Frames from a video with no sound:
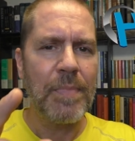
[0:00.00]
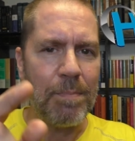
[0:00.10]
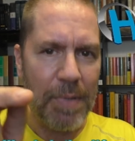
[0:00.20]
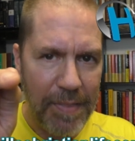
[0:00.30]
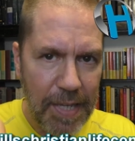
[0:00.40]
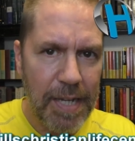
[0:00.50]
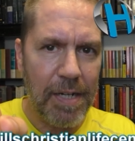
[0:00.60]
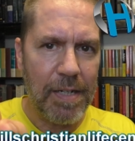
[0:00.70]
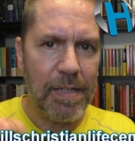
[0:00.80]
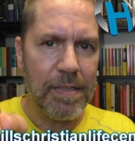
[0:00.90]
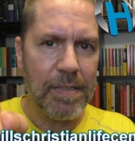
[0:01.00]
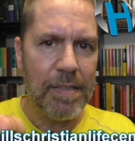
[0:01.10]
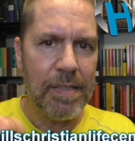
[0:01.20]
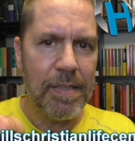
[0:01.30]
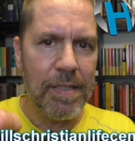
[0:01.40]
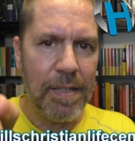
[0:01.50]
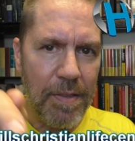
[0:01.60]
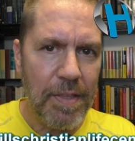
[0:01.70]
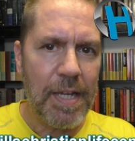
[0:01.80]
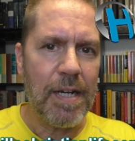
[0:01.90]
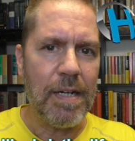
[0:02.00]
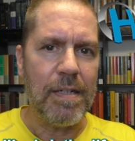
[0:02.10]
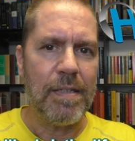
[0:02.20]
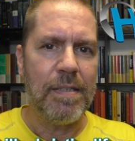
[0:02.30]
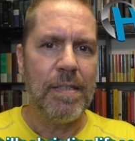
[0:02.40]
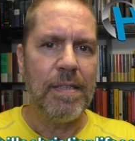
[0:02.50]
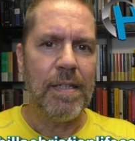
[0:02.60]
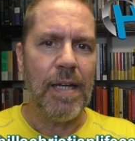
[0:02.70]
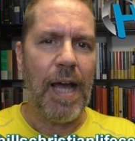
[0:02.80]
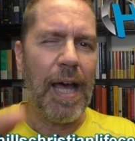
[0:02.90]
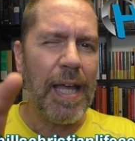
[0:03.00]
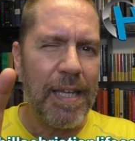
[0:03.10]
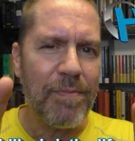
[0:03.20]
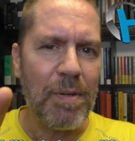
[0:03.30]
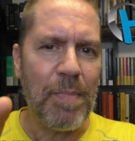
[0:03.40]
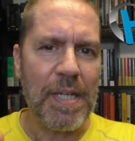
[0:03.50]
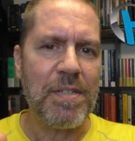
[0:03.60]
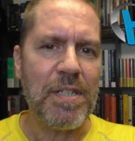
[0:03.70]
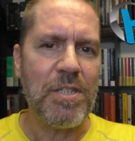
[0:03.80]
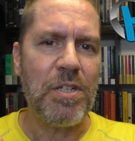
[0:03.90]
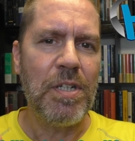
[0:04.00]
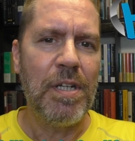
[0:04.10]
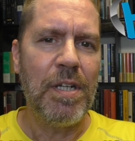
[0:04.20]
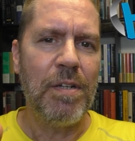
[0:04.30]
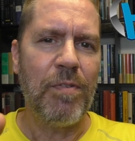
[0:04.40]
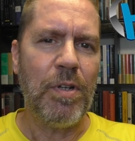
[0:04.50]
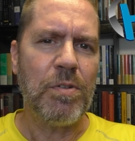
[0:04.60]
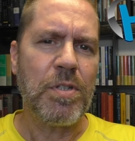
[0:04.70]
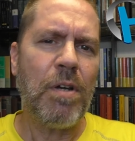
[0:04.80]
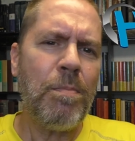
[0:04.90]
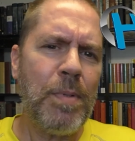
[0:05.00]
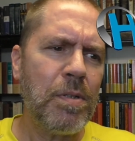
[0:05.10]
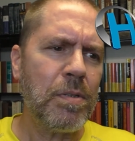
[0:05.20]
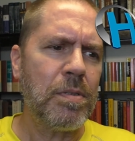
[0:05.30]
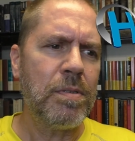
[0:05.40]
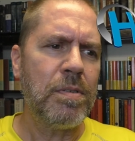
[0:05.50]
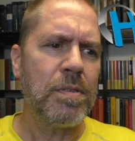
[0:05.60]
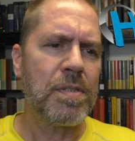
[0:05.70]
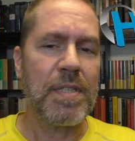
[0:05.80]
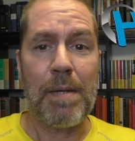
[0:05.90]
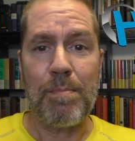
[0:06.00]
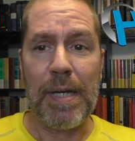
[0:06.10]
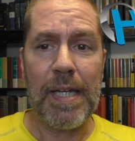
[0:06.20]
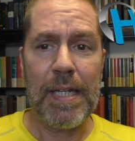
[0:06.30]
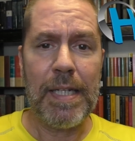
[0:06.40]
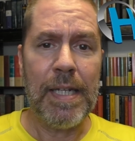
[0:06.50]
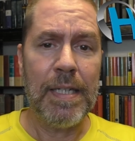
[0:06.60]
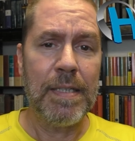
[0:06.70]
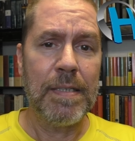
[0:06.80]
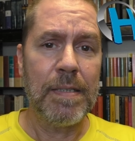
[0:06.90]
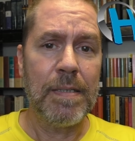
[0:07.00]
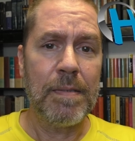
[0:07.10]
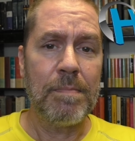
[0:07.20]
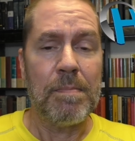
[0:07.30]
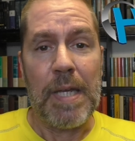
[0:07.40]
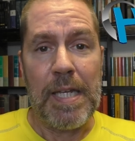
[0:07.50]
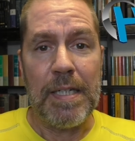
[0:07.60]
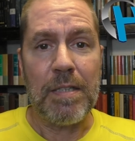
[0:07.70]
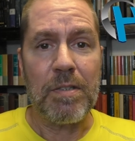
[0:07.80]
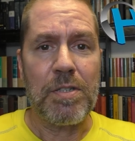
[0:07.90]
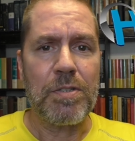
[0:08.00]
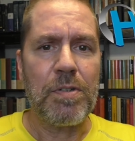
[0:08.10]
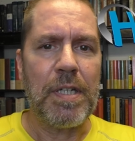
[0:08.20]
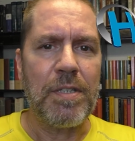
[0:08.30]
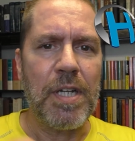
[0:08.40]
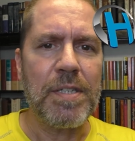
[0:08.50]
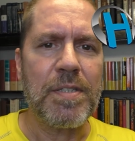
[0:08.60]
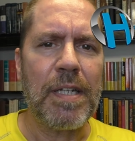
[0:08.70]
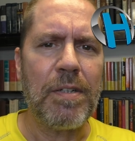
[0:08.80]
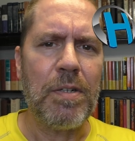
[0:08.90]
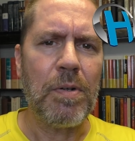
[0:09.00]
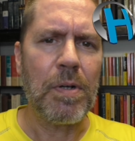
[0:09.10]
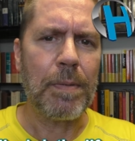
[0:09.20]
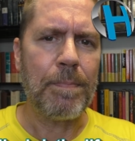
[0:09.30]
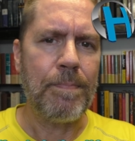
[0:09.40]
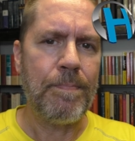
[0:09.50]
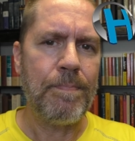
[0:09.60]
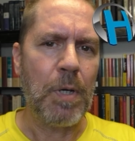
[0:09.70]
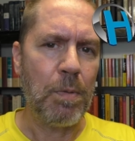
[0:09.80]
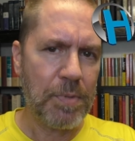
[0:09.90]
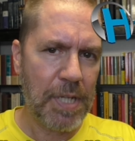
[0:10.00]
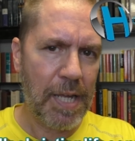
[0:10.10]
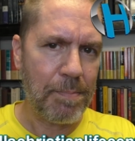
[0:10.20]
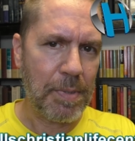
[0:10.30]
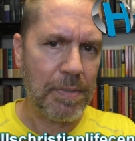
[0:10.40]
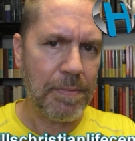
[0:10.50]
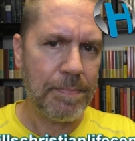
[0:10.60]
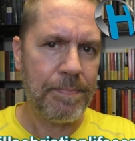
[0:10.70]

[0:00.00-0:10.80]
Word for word: But there, there, I have a message for you. So I hope you'll stop by 8 Nicholas Street, Johnstown, New York, Hope Chapel,